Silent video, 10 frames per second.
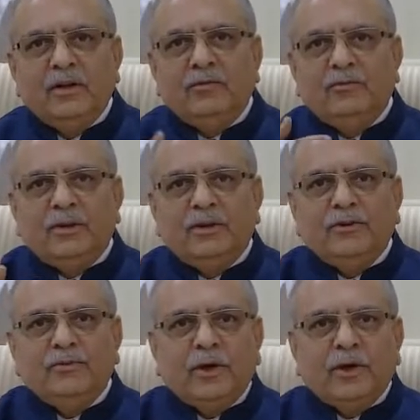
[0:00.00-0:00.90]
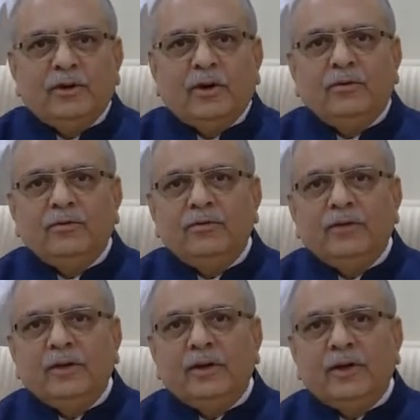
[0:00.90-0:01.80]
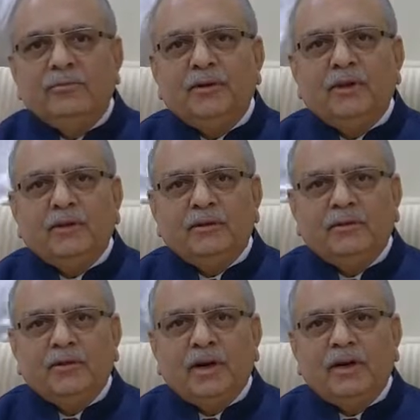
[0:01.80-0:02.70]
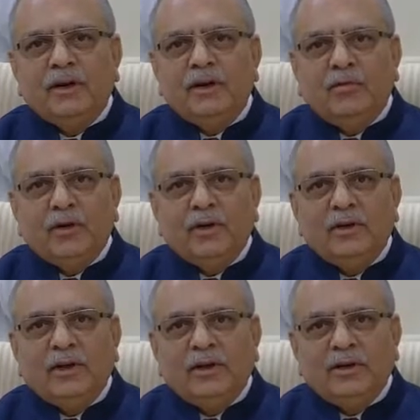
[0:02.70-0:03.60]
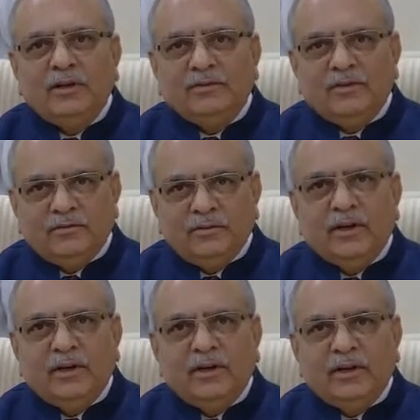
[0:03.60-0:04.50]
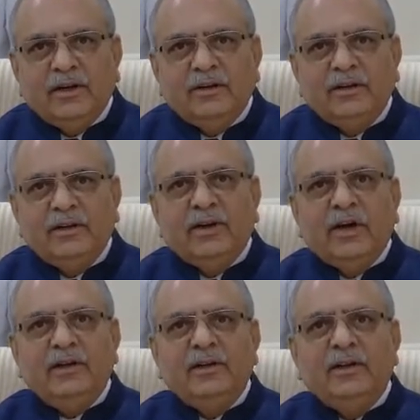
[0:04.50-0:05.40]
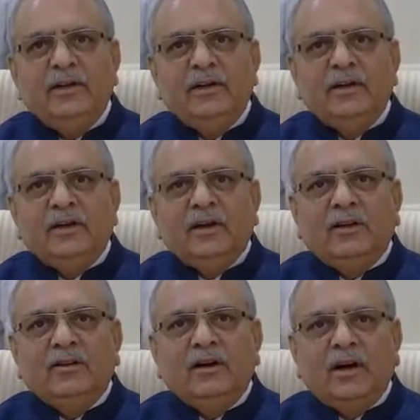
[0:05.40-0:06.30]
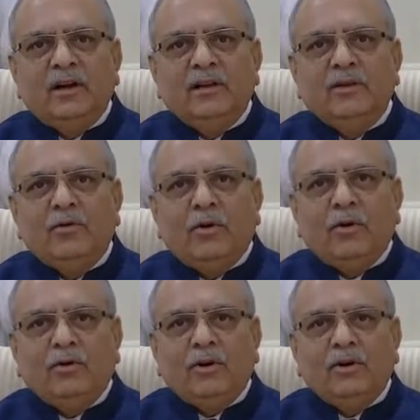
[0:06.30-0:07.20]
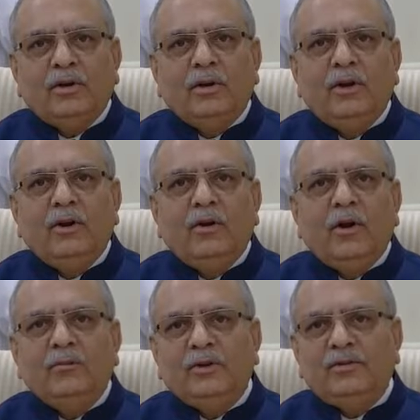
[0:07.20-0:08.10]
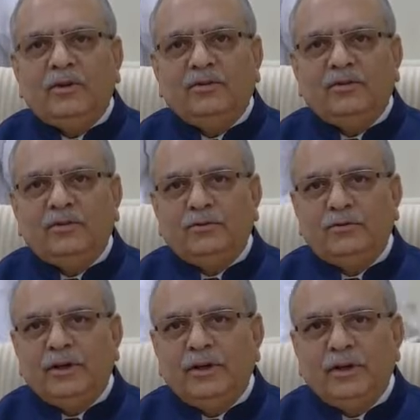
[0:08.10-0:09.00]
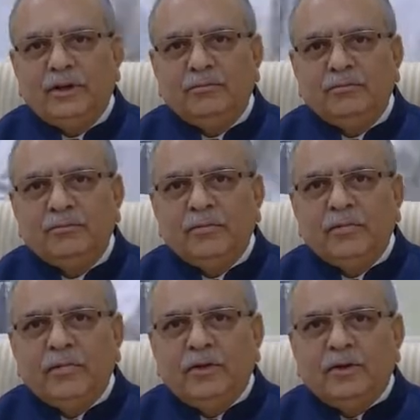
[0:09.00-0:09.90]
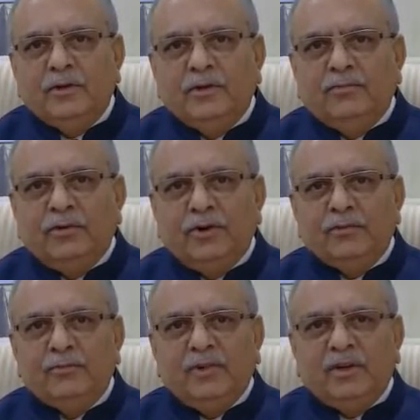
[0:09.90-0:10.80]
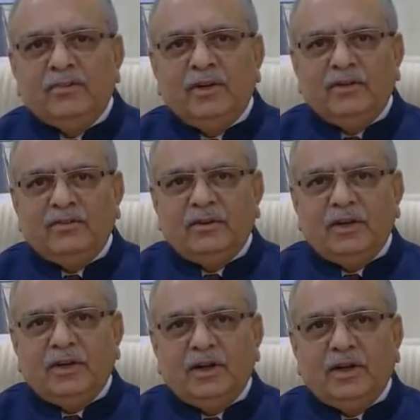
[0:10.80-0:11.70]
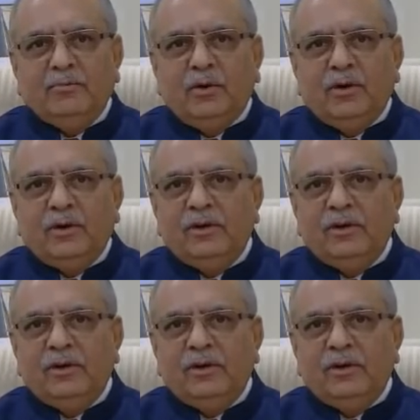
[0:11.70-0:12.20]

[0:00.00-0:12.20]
With this background came the Kargil War in 1988-89, and the Kargil War taught enormous lessons to India. The first major lesson at that point in